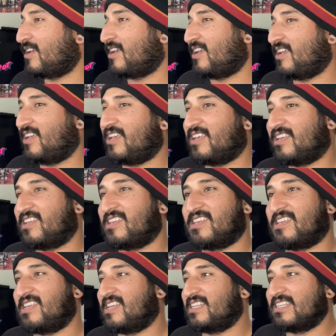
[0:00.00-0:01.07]
And
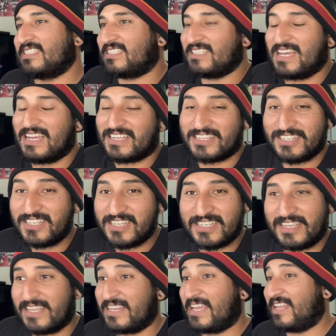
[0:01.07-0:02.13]
it's not good.
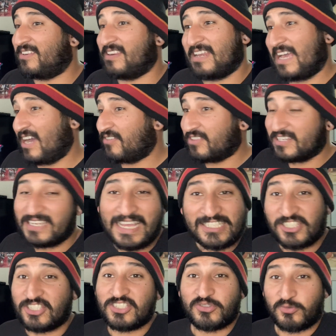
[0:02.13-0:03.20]
And now the
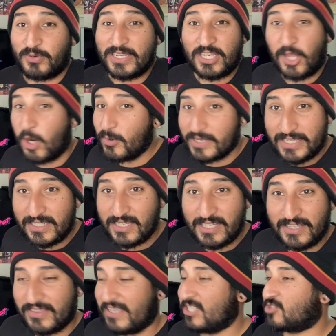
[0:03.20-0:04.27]
Nets just reloaded.
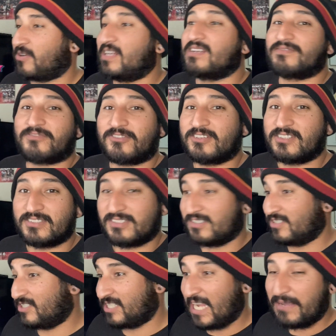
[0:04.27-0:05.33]
They traded for
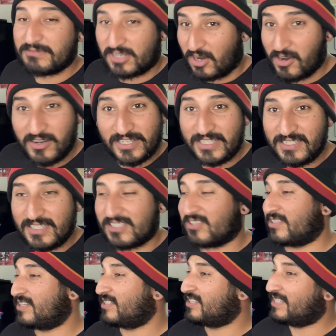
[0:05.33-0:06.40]
James Harden. So
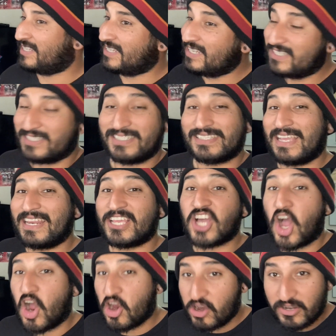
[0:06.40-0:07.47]
then the East is getting
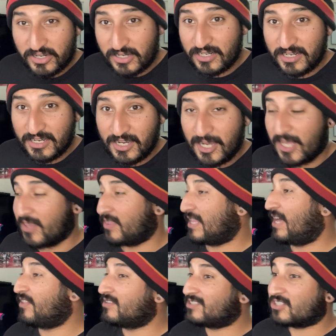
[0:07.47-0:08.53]
harder.
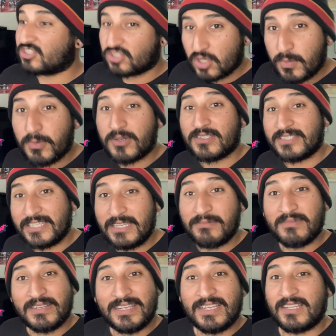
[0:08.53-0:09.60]
Now there's a super
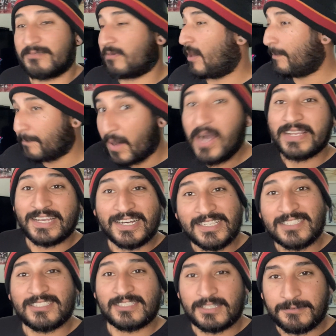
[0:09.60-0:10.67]
team among
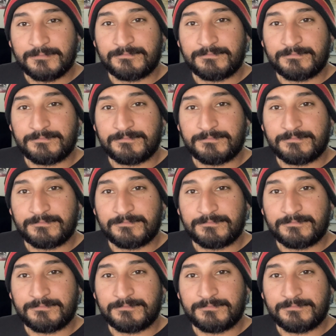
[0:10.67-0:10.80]
us.